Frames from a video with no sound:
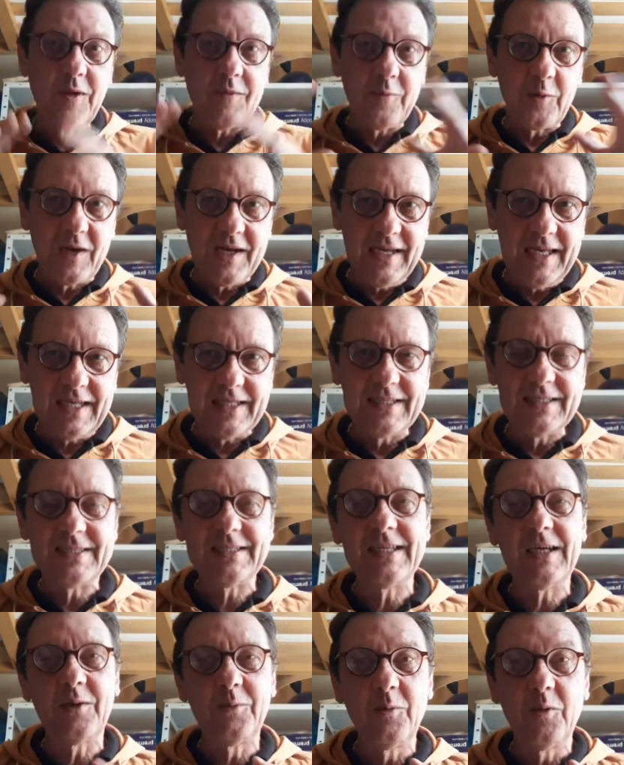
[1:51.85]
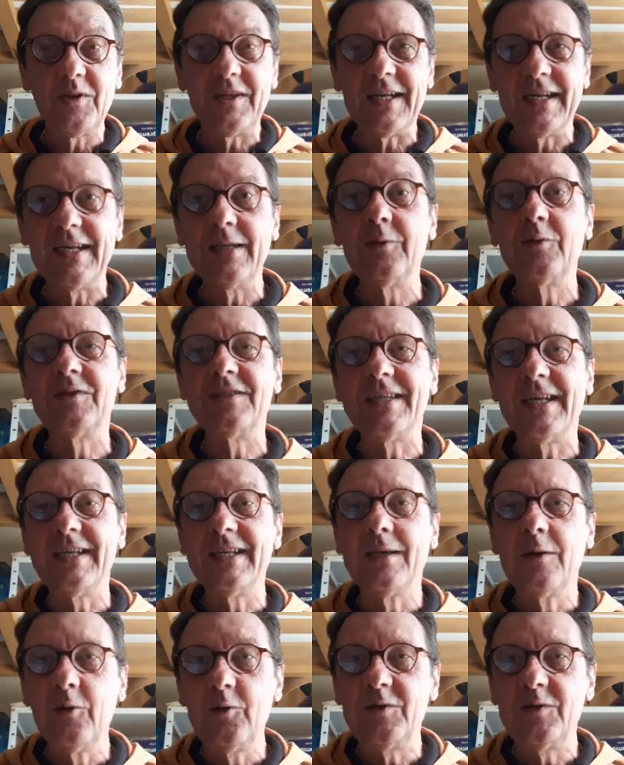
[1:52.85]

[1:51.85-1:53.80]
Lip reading: have a clear discernment and understanding,